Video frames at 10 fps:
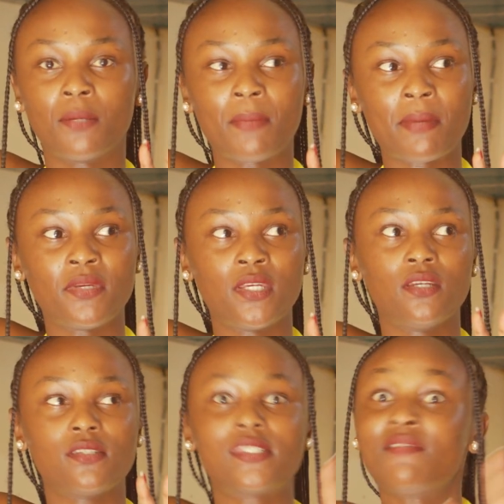maybe
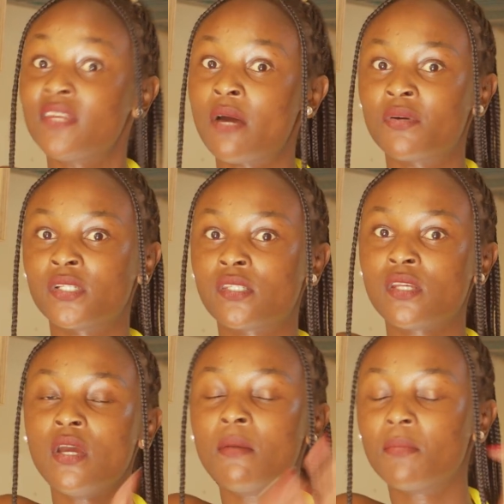7 hours,
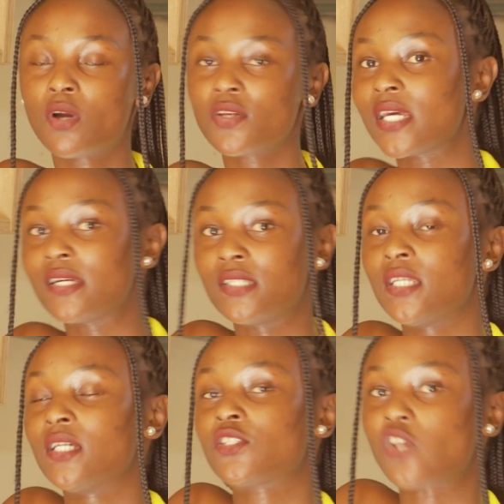because I
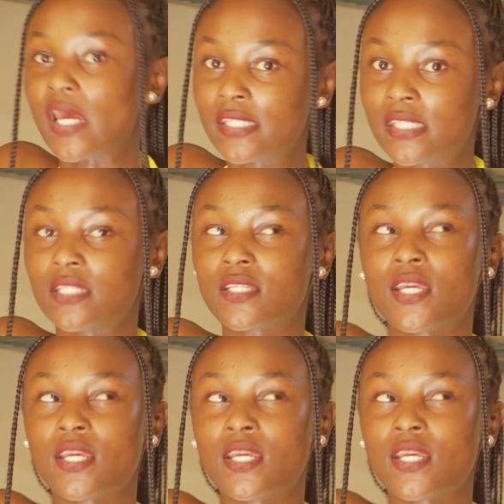did a transit